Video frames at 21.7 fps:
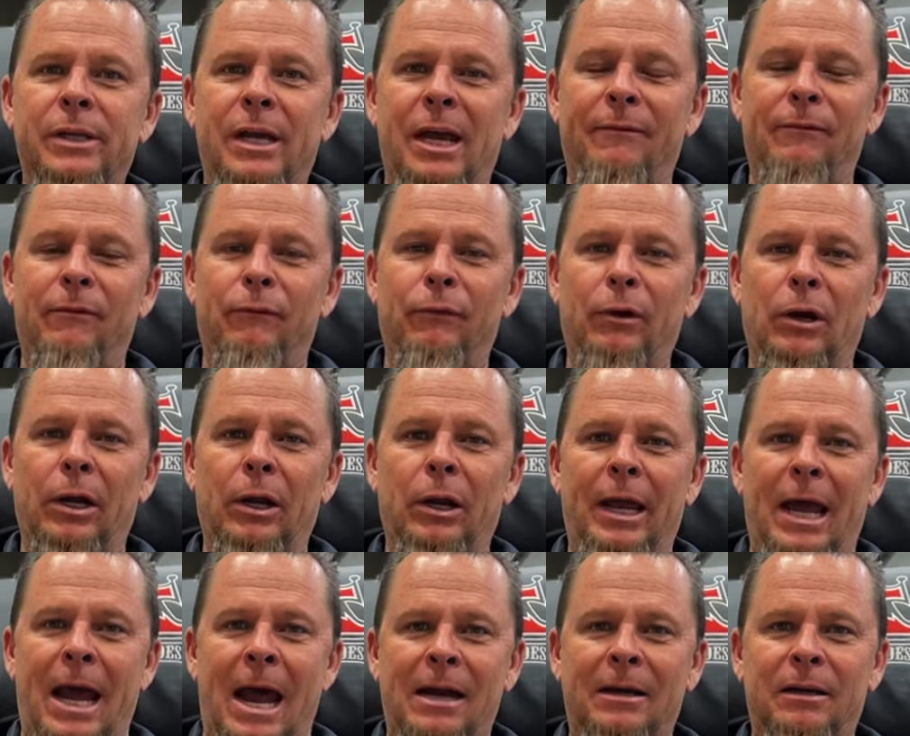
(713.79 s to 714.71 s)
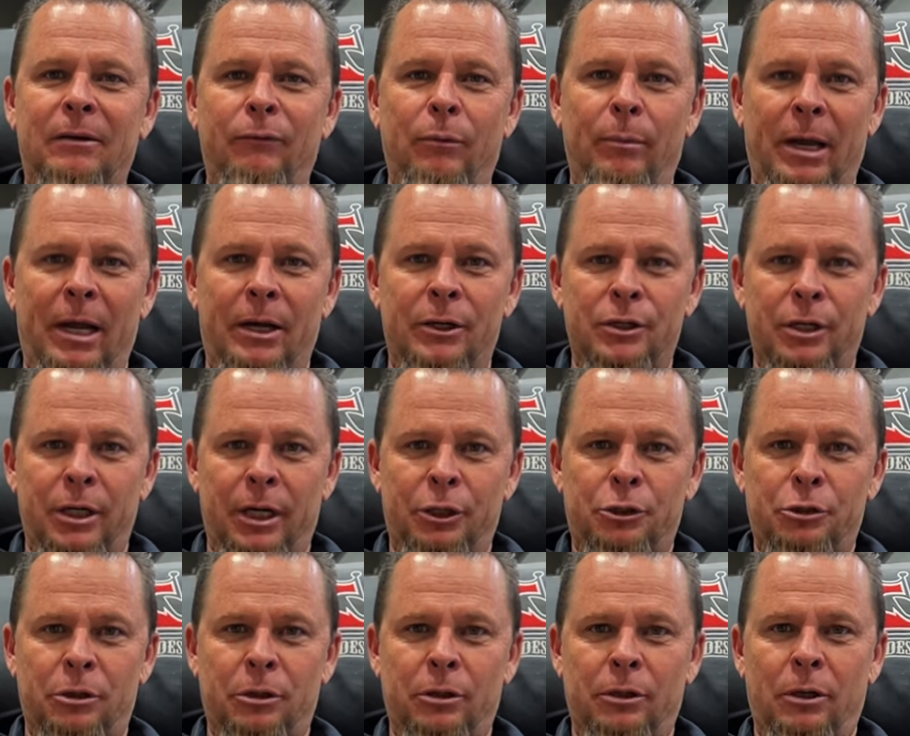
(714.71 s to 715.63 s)
I have a very active
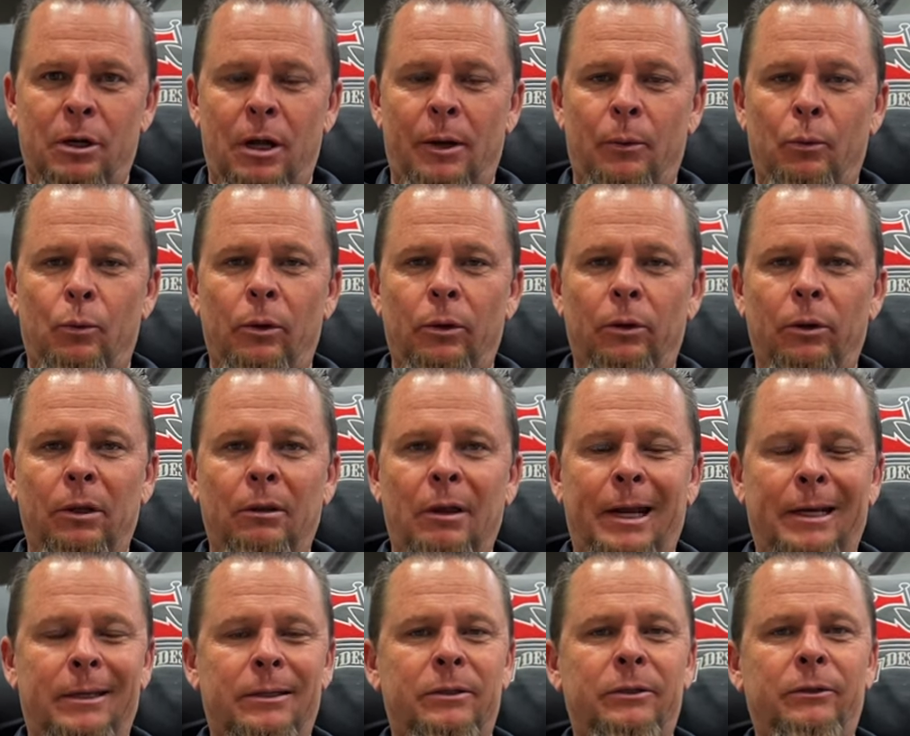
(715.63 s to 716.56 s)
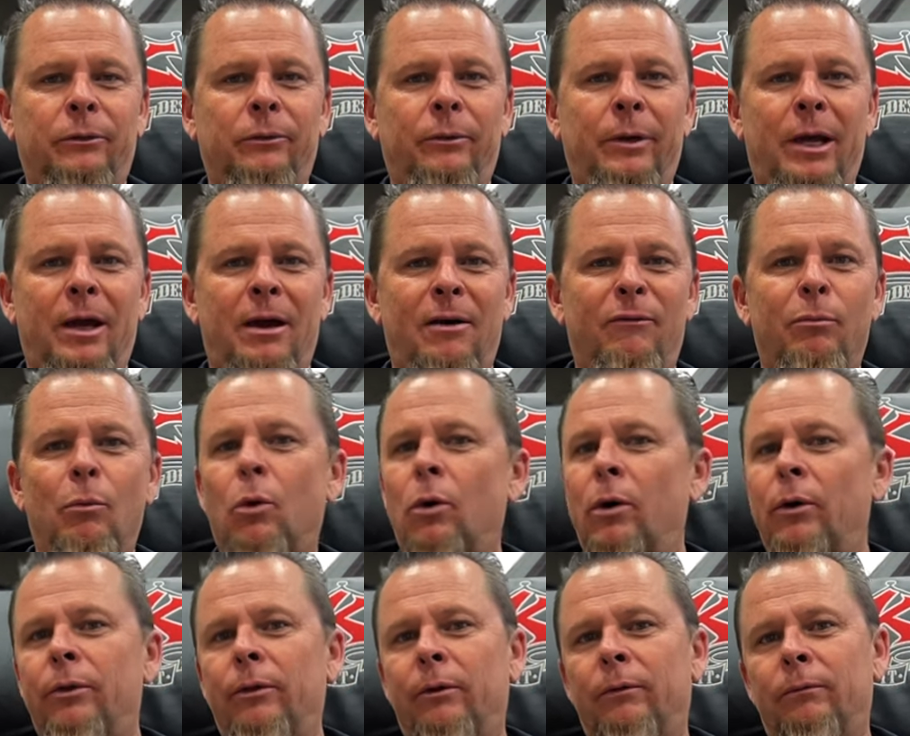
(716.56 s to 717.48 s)
imagination. I really like to have
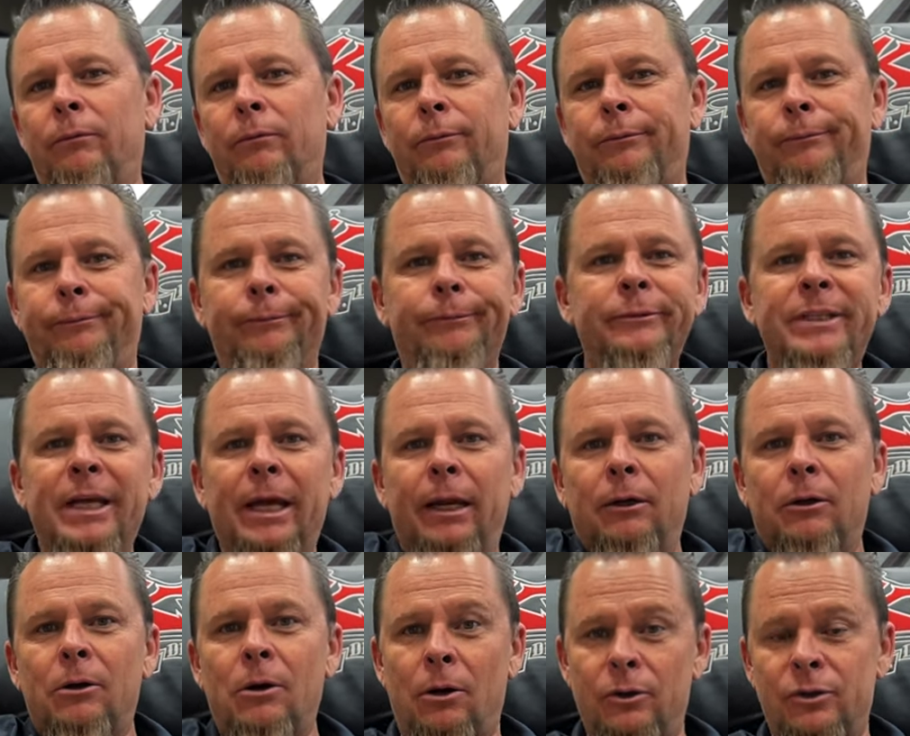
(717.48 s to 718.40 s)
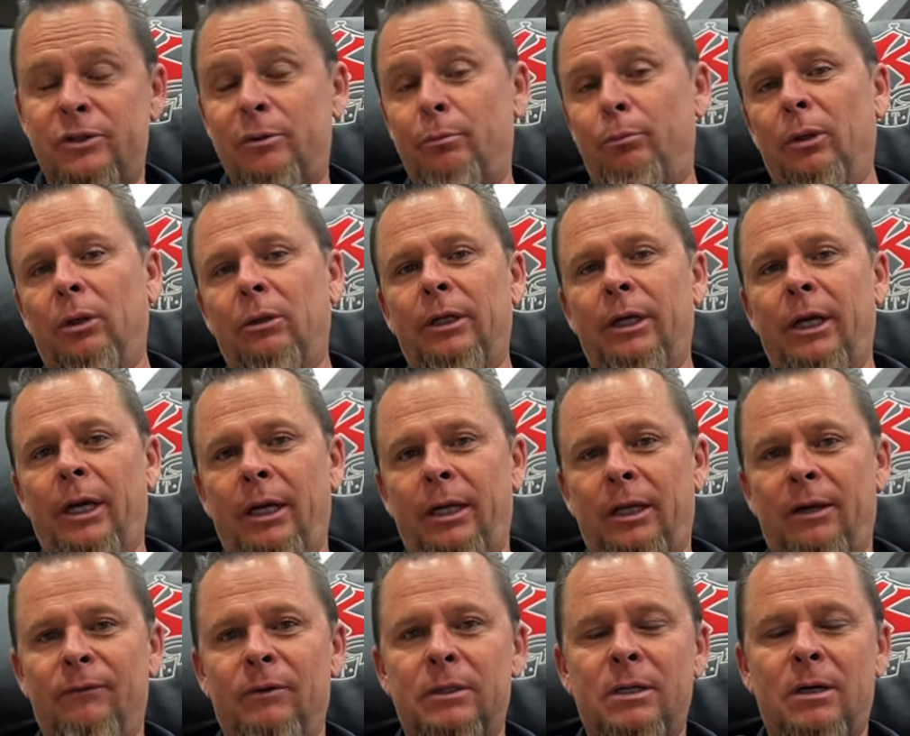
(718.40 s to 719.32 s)
more than 10 cars to build at any
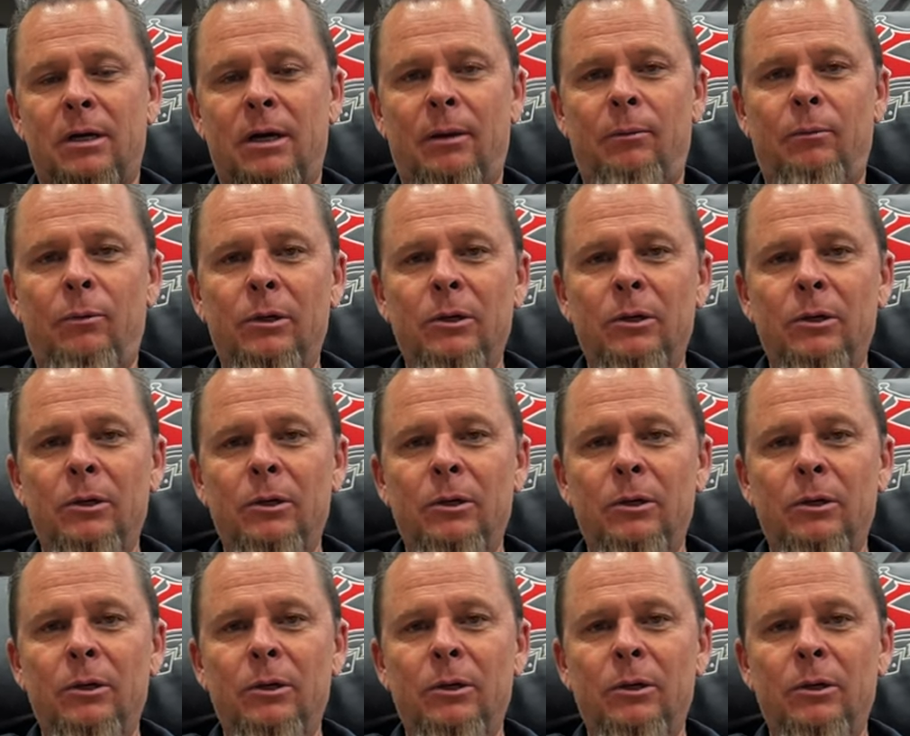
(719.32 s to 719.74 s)
given time.